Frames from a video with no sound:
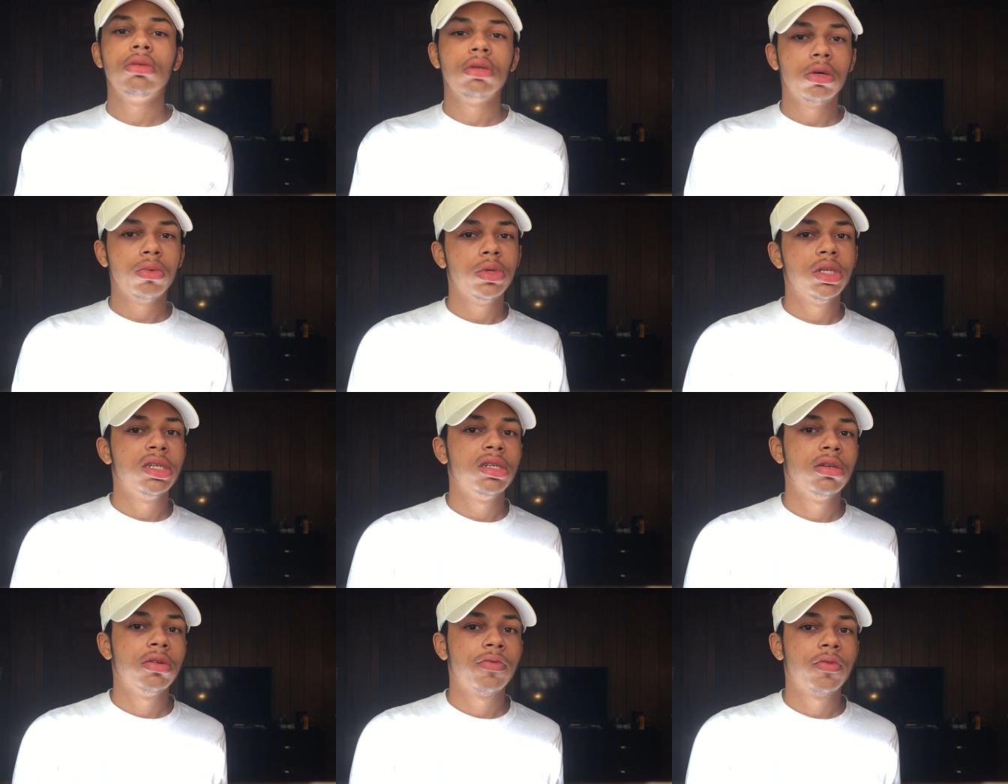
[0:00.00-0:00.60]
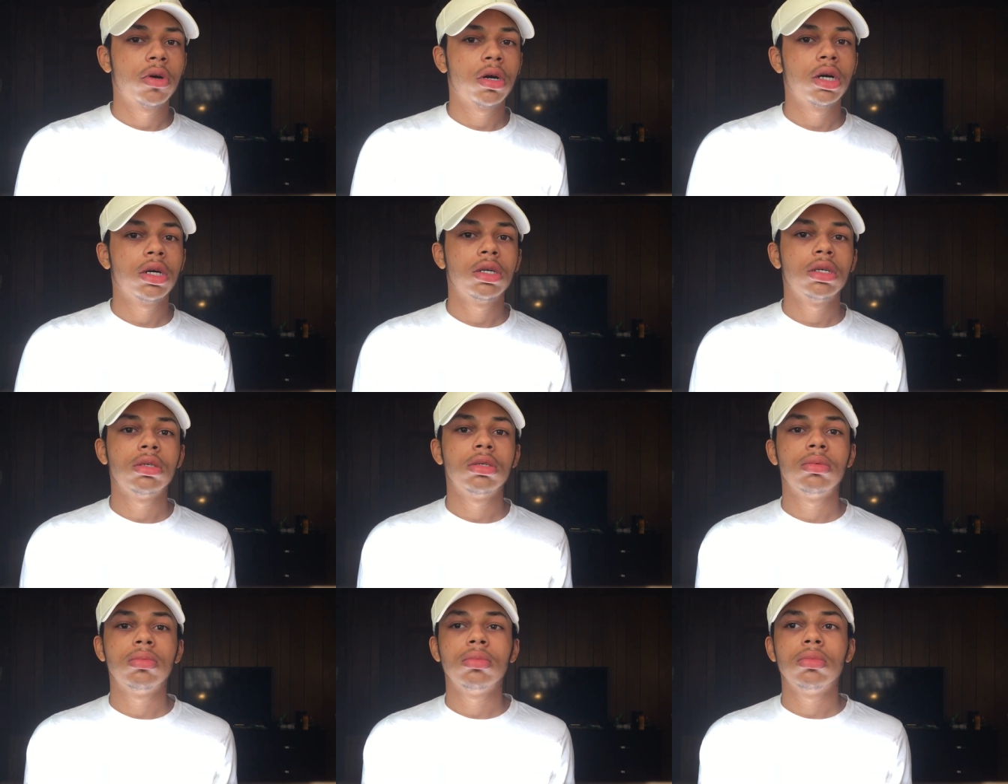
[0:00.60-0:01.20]
we here for our,
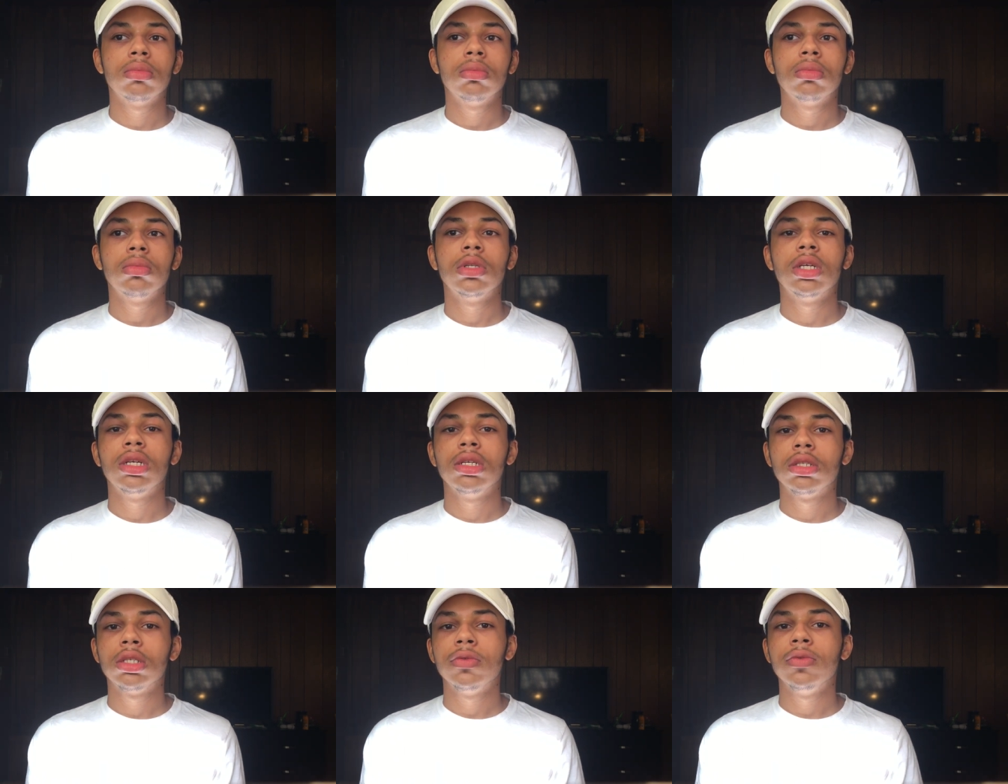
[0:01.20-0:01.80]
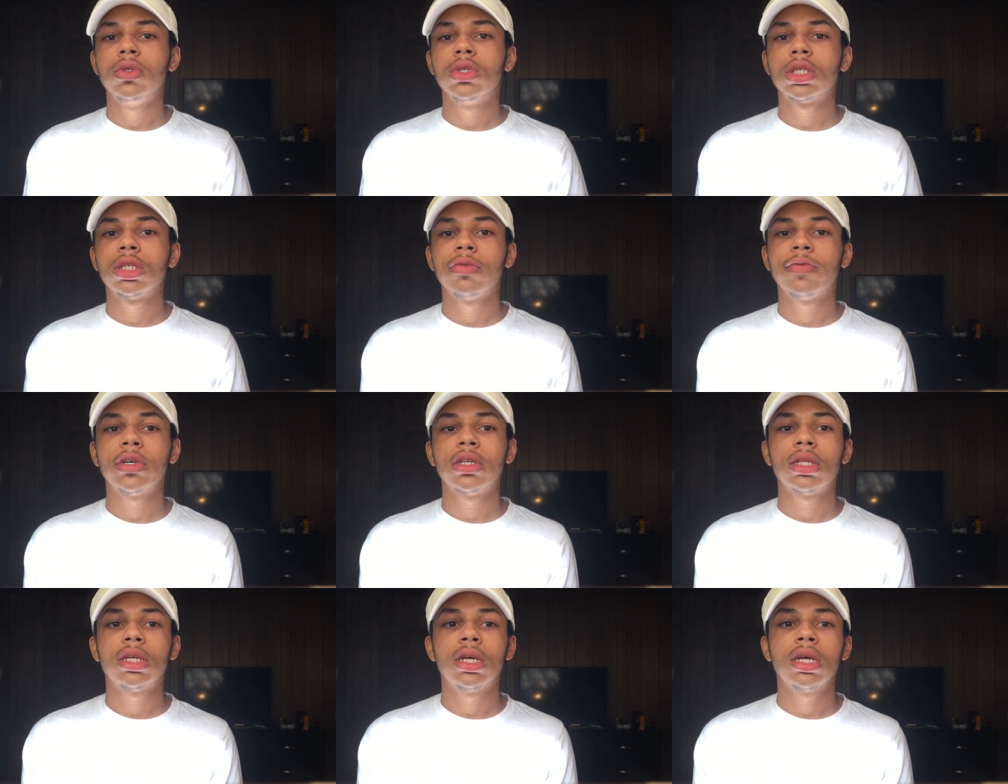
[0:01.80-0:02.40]
the interview and stuff
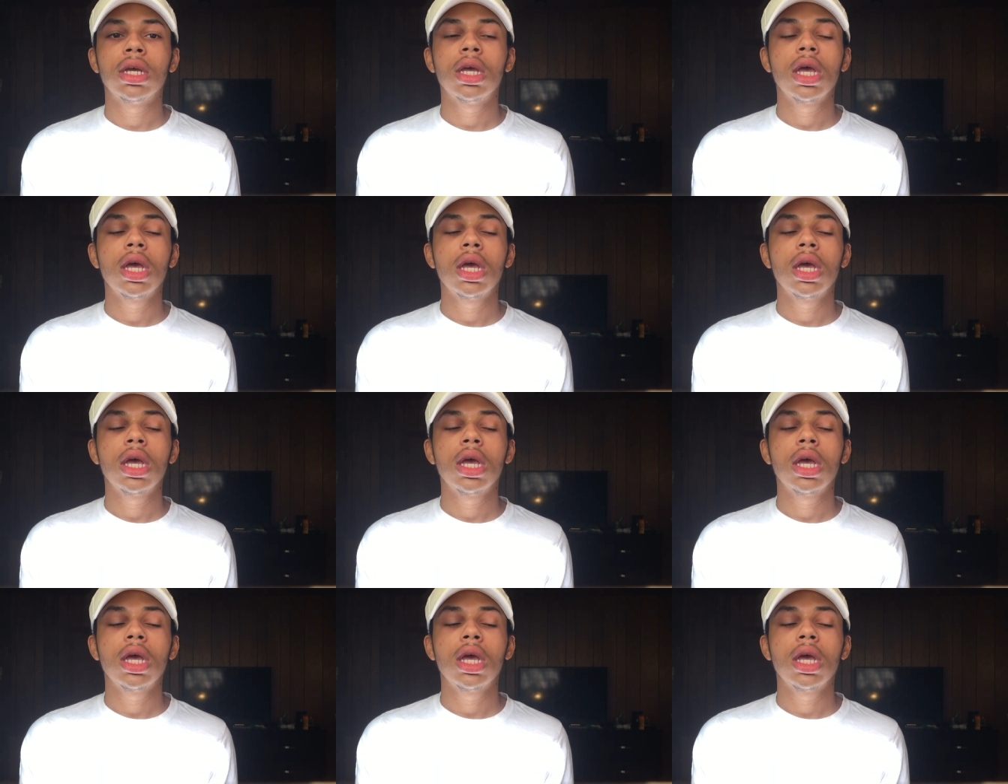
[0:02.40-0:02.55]
like that.